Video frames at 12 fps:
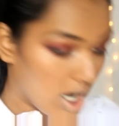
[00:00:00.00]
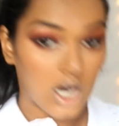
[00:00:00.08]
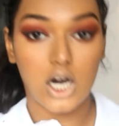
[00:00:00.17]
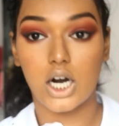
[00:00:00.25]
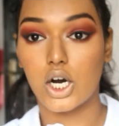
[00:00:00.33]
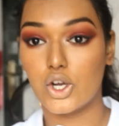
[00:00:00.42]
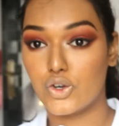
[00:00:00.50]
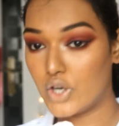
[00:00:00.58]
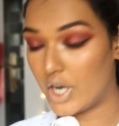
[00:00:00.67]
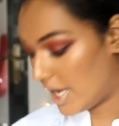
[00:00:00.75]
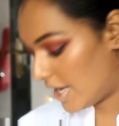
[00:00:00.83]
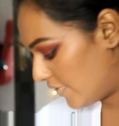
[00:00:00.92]

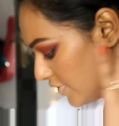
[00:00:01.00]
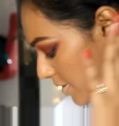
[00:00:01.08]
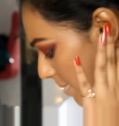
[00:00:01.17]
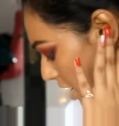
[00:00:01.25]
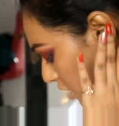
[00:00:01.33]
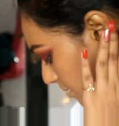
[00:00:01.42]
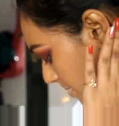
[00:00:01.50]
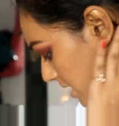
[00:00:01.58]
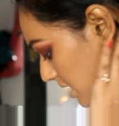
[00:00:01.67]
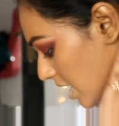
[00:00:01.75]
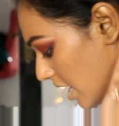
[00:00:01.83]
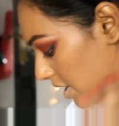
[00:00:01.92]
raved about
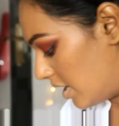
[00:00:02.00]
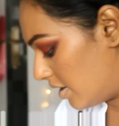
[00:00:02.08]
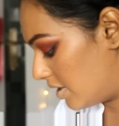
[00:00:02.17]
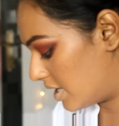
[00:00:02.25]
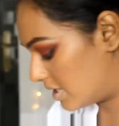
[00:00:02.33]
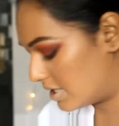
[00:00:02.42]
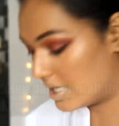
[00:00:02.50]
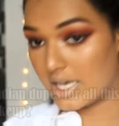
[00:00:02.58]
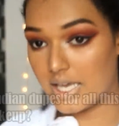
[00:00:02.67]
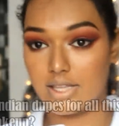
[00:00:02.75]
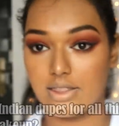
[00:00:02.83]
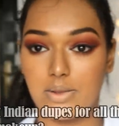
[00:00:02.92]
mascara that's
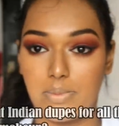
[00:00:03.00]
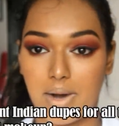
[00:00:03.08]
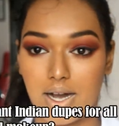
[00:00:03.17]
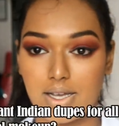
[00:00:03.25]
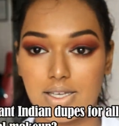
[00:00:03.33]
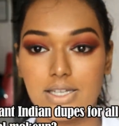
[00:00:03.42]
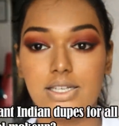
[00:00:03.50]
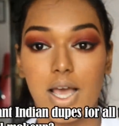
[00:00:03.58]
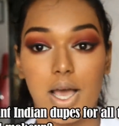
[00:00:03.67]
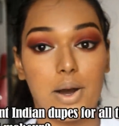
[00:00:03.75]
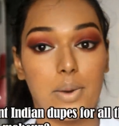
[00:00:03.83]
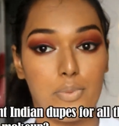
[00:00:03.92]
there in the market
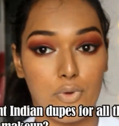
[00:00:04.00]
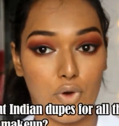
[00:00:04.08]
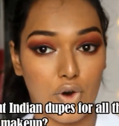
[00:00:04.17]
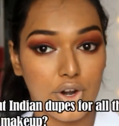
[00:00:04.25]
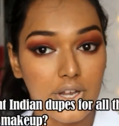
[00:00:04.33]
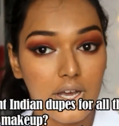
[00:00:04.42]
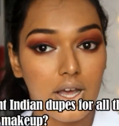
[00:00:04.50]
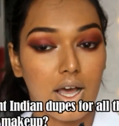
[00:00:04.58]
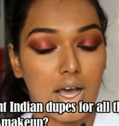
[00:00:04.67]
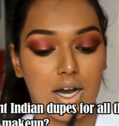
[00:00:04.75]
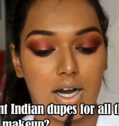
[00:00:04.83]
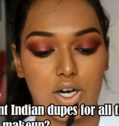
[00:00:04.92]
abroad.
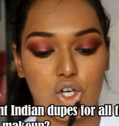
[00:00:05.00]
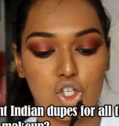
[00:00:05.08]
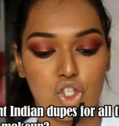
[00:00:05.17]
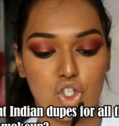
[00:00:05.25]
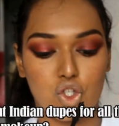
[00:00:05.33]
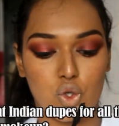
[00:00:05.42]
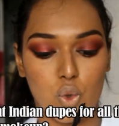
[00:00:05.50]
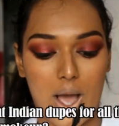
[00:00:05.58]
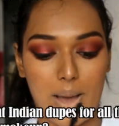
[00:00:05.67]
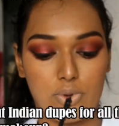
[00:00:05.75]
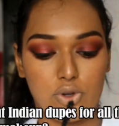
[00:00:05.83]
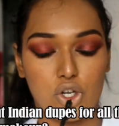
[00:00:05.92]
So
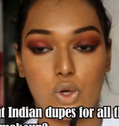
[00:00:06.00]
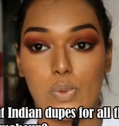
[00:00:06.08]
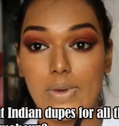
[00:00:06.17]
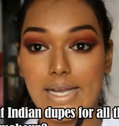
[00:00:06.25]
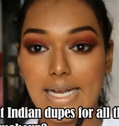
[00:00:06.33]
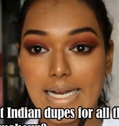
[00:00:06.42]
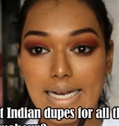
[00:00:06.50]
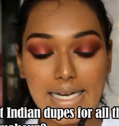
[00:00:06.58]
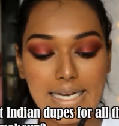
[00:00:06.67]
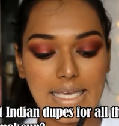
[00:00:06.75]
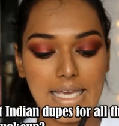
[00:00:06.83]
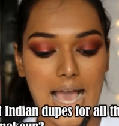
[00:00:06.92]
I'm gonna
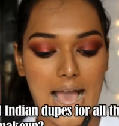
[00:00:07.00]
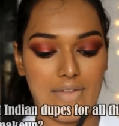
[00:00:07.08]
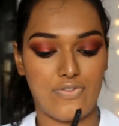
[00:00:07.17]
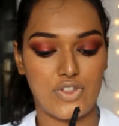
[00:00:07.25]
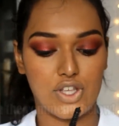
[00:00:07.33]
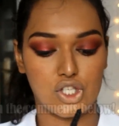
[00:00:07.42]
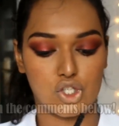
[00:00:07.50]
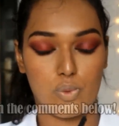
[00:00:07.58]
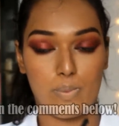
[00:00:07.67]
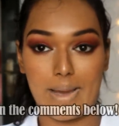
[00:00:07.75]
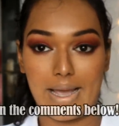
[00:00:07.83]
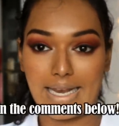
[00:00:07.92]
quickly add this to
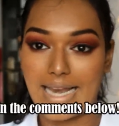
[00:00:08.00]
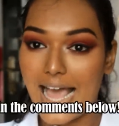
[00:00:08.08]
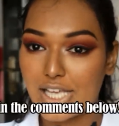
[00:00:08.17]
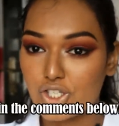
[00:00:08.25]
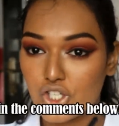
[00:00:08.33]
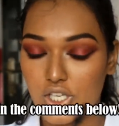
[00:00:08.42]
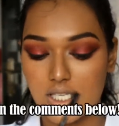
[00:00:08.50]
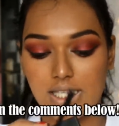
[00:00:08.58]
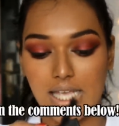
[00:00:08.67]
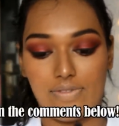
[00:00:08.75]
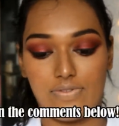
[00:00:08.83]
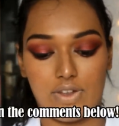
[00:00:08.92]
my lashes
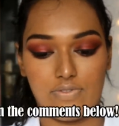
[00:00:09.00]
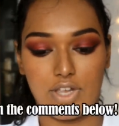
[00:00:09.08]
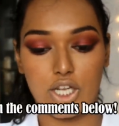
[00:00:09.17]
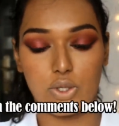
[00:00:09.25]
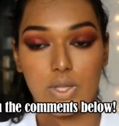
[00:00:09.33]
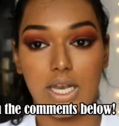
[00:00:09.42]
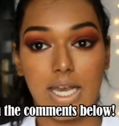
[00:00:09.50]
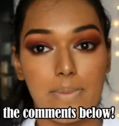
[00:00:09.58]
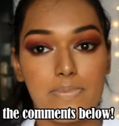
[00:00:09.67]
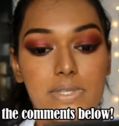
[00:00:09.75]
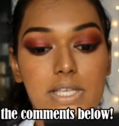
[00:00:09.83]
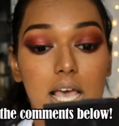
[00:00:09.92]
and then we'll do the
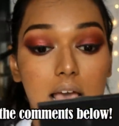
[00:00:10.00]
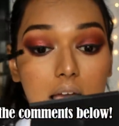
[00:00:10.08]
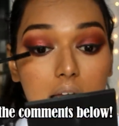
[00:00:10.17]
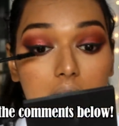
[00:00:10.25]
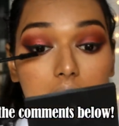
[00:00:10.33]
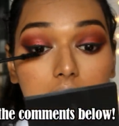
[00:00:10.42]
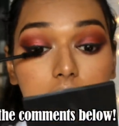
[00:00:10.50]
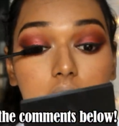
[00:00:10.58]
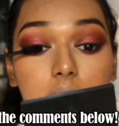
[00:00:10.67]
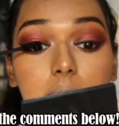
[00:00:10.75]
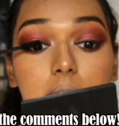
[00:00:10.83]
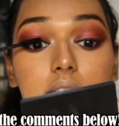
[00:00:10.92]
lips and
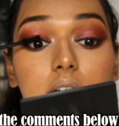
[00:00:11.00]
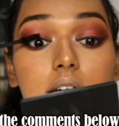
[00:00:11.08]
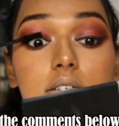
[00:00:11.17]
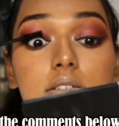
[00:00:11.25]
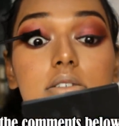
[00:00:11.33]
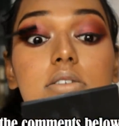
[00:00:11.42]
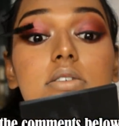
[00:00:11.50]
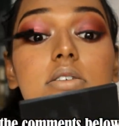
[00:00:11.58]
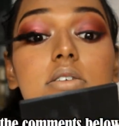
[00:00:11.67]
we'll be done.